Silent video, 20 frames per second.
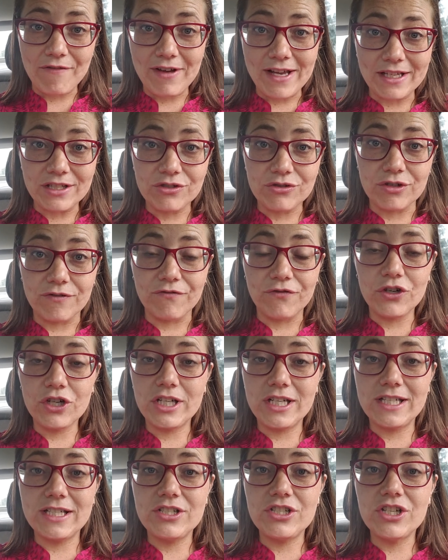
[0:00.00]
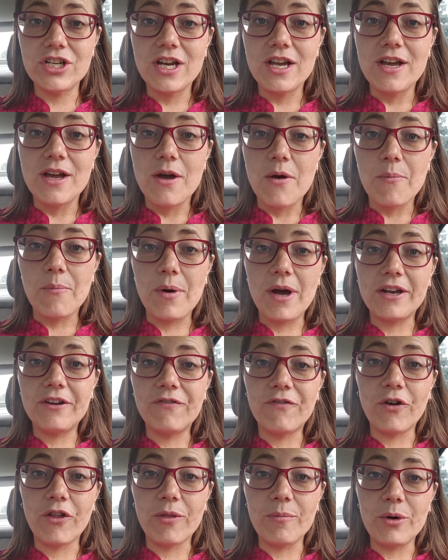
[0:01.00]
extra footage, but
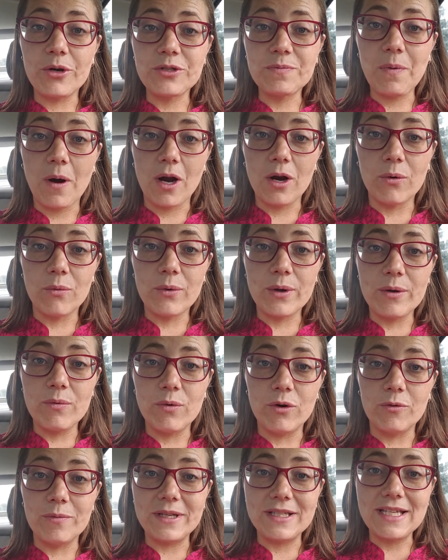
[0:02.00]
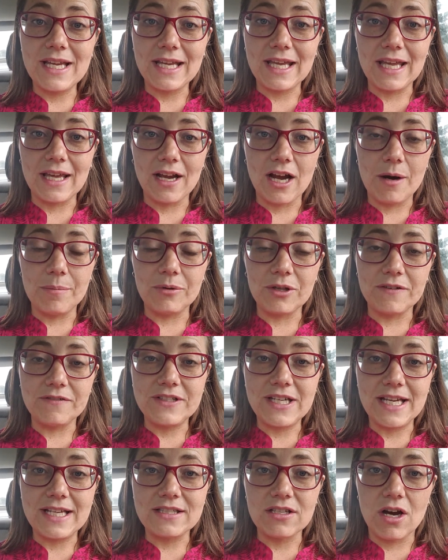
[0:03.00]
for the most part, we will be taking a couple of
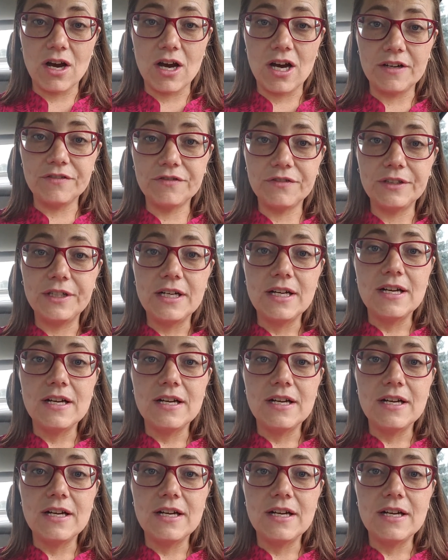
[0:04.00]
days off.